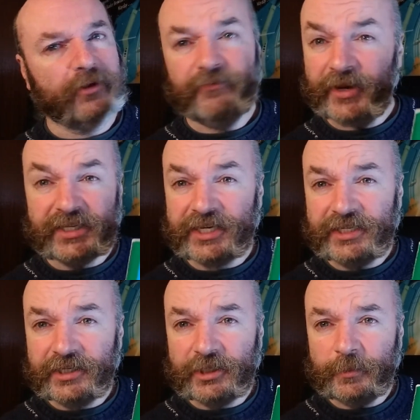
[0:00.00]

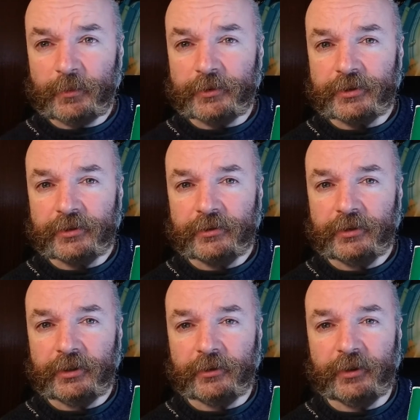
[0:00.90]
Fantastic supplements.
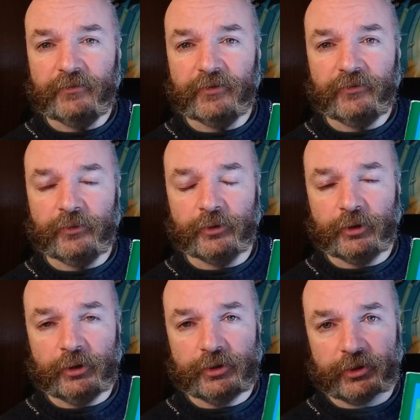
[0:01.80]
You know, even if you're
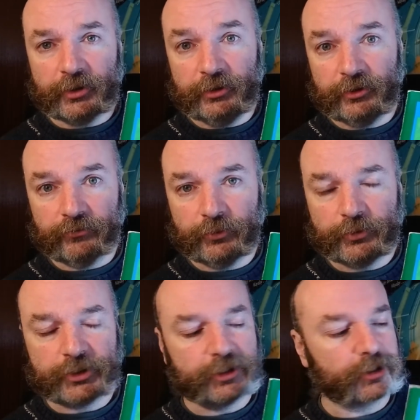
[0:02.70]
not using the rule
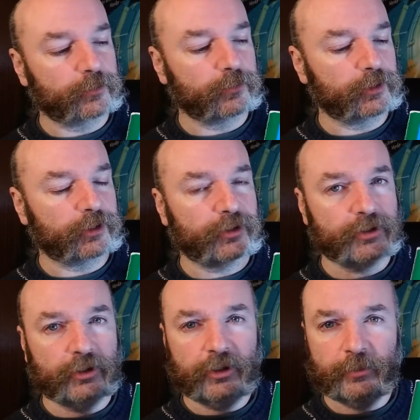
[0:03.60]
system,
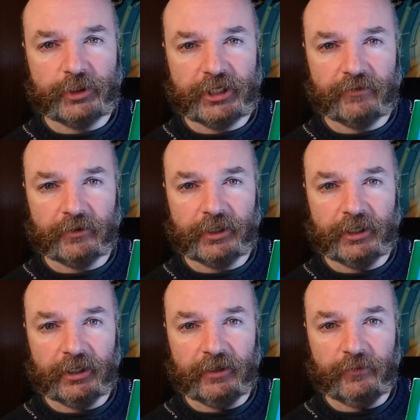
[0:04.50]
there's a lot of material
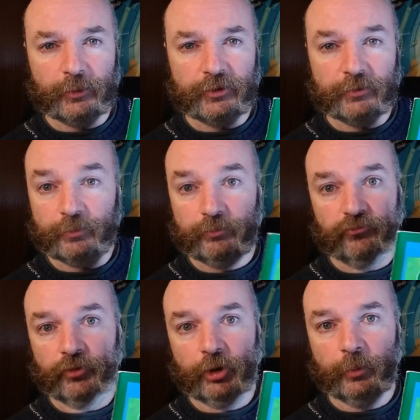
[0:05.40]
here if you want to
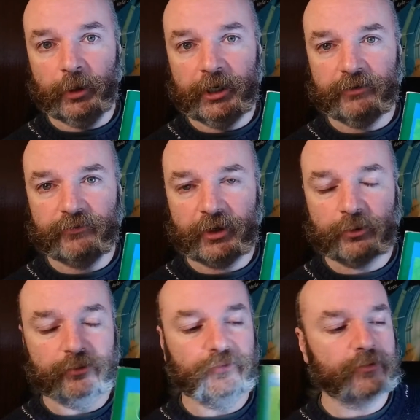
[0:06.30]
role play in
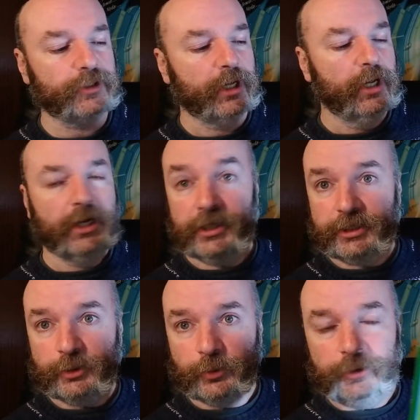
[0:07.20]
Fangorn Forest.
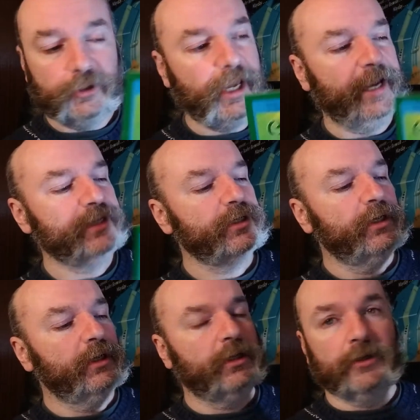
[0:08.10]
Let's see what you get.
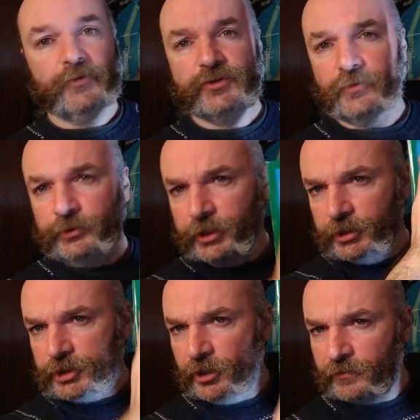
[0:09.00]
First of all,
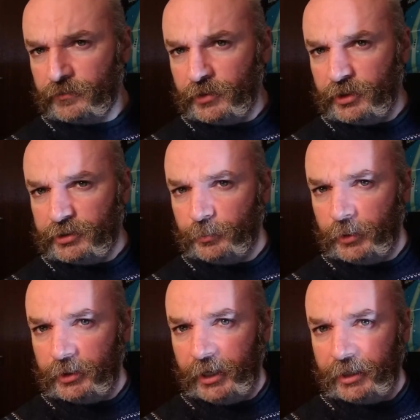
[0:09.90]
nice cover art
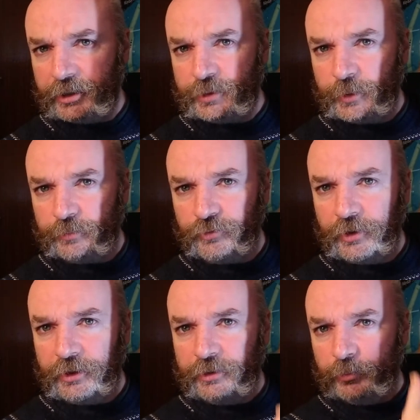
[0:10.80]
by Angus
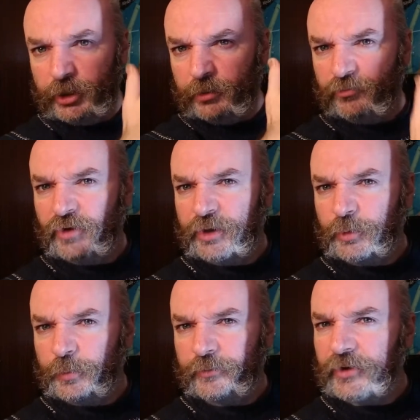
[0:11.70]
McBride. You know, rather
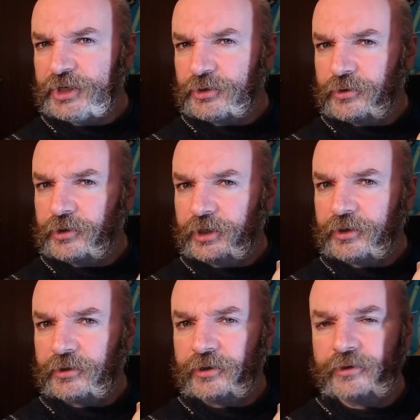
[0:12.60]
more professional
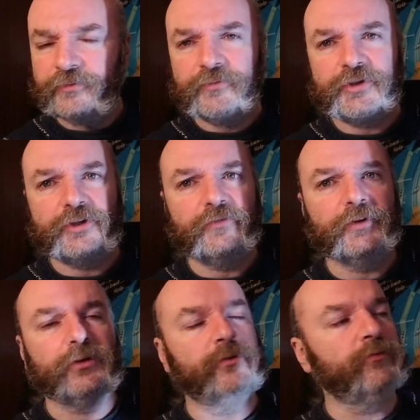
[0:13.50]
looking. A lot of stuff
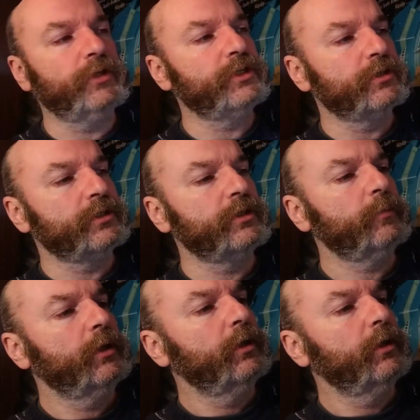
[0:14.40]
released at the time.